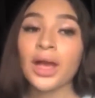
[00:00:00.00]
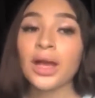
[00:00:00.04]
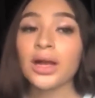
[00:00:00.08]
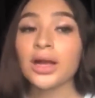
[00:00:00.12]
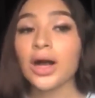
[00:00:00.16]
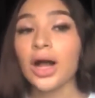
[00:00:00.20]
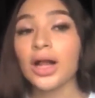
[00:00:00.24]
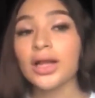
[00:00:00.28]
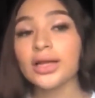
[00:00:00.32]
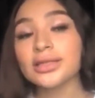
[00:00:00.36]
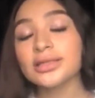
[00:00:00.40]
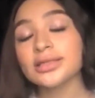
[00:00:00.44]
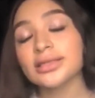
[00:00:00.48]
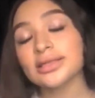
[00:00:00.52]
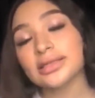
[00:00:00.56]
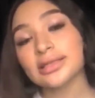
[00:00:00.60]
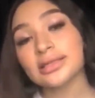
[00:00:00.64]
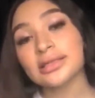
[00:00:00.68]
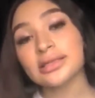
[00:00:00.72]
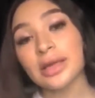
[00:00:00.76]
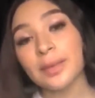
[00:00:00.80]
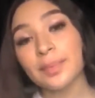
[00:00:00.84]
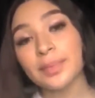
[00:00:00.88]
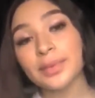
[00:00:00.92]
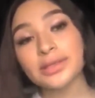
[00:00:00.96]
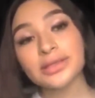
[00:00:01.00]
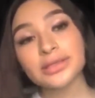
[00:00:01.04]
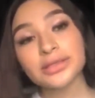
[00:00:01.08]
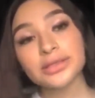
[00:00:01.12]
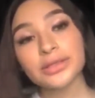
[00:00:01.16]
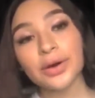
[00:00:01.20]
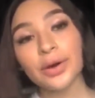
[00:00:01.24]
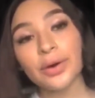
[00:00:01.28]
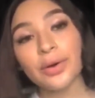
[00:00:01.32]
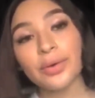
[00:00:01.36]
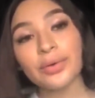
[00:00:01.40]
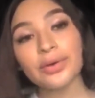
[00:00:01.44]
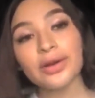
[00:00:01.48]
College is a stepping
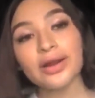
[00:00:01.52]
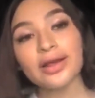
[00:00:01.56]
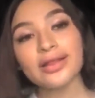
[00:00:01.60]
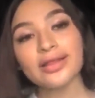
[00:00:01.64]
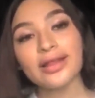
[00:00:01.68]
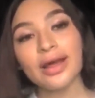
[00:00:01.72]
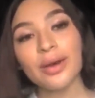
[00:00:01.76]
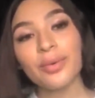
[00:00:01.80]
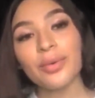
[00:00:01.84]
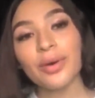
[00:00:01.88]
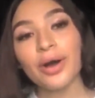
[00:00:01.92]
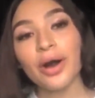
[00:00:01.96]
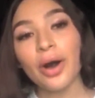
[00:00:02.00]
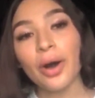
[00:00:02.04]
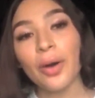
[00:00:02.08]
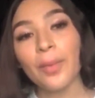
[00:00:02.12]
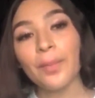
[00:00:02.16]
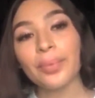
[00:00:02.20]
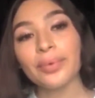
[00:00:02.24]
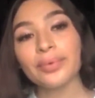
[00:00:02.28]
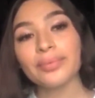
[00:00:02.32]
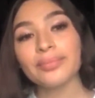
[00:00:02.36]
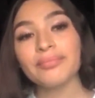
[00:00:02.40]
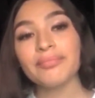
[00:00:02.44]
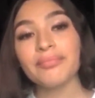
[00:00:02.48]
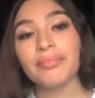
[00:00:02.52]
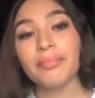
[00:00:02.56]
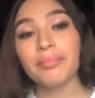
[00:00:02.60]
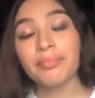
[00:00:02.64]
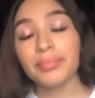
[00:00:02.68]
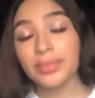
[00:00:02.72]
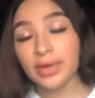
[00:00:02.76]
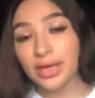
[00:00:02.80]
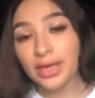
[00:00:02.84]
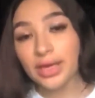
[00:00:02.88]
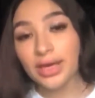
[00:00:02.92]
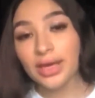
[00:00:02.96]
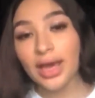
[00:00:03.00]
stone that will help
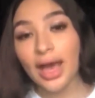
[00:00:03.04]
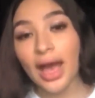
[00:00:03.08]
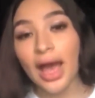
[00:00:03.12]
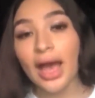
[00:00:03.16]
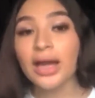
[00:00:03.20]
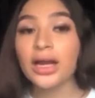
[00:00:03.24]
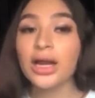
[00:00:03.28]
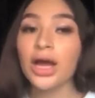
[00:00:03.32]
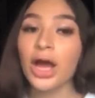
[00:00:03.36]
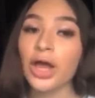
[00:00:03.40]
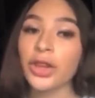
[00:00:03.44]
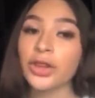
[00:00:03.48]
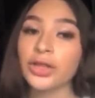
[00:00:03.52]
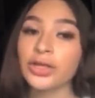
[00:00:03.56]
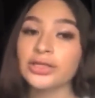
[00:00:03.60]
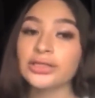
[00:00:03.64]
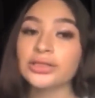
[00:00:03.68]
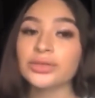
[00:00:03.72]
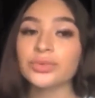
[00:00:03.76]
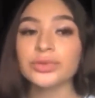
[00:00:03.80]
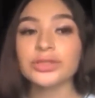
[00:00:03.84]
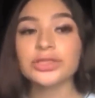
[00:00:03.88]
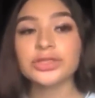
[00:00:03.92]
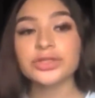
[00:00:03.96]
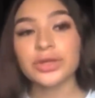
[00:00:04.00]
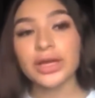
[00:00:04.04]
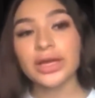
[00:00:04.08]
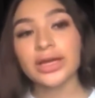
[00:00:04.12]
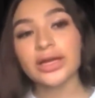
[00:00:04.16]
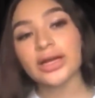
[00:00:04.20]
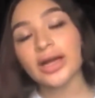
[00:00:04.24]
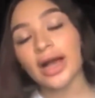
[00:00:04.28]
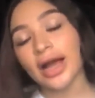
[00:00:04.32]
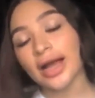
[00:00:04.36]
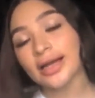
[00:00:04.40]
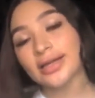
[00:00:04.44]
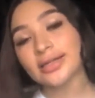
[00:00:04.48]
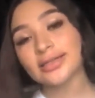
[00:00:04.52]
me and others reach greater
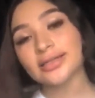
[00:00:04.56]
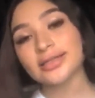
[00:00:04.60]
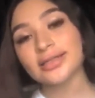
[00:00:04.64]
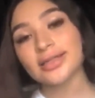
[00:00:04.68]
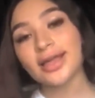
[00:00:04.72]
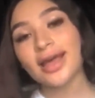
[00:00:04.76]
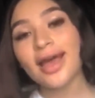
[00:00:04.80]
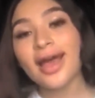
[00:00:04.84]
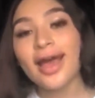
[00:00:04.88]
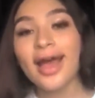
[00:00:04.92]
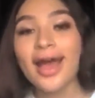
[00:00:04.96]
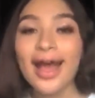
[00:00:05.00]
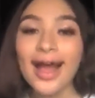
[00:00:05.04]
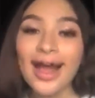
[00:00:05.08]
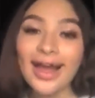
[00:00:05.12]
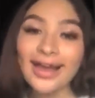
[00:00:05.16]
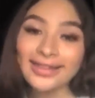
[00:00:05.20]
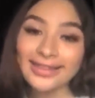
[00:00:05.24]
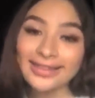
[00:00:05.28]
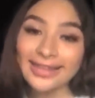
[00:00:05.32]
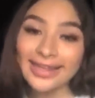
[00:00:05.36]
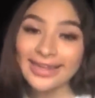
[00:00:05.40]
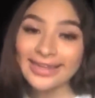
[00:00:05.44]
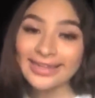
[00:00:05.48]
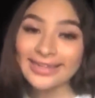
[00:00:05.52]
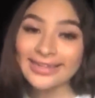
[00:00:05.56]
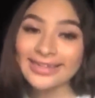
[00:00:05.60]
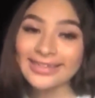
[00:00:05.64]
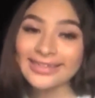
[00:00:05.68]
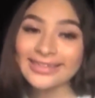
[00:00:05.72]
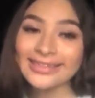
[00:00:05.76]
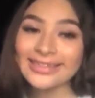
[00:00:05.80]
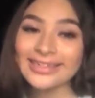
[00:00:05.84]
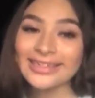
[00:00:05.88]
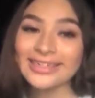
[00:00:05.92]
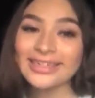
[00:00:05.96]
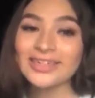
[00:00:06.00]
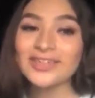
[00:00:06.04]
heights. I thank
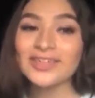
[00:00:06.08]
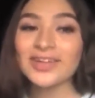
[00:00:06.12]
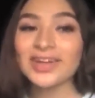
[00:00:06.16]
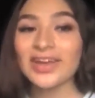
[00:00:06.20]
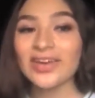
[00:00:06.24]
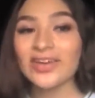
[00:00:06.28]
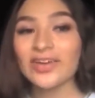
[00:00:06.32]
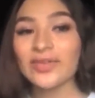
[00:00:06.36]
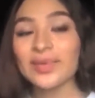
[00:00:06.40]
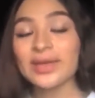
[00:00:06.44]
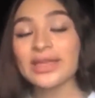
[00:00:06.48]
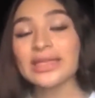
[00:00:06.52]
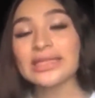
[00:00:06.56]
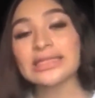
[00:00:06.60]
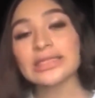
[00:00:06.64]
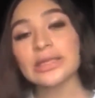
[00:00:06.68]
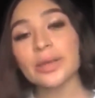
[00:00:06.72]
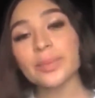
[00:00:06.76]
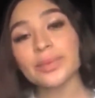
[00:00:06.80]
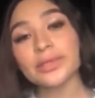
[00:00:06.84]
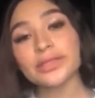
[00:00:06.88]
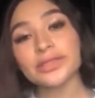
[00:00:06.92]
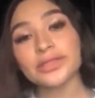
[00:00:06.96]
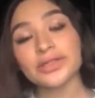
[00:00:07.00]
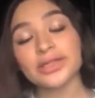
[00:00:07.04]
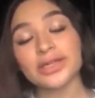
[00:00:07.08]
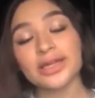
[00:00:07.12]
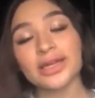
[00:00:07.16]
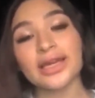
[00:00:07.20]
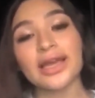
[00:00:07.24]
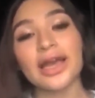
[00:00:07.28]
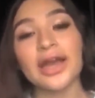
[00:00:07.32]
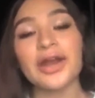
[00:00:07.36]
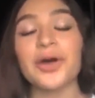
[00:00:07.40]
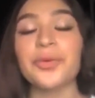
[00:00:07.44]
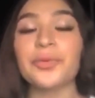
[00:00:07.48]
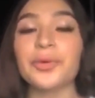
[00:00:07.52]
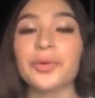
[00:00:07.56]
KidSingers for giving me this opportunity
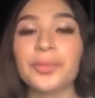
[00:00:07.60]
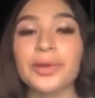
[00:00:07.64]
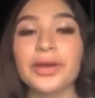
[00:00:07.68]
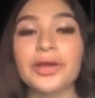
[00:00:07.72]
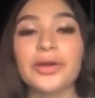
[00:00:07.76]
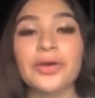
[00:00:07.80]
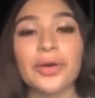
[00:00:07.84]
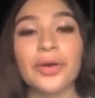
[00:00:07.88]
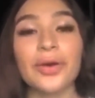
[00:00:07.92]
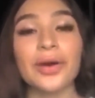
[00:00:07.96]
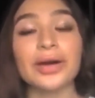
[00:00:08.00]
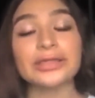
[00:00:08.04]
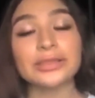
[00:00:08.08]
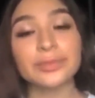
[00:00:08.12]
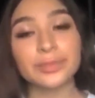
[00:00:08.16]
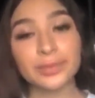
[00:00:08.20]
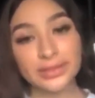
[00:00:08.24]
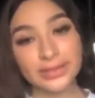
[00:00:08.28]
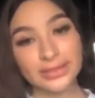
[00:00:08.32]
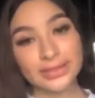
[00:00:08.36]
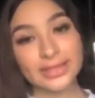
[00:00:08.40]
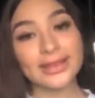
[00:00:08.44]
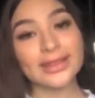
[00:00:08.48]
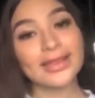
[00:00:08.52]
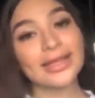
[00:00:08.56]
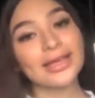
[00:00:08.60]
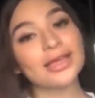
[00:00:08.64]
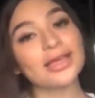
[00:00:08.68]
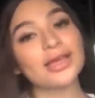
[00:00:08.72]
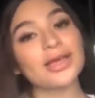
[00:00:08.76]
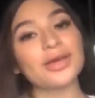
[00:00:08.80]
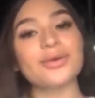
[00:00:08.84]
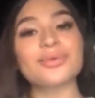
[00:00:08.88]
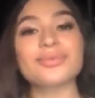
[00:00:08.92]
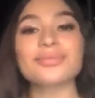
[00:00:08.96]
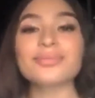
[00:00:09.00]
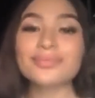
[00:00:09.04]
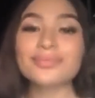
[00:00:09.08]
and helping me grow as a person. Thank you.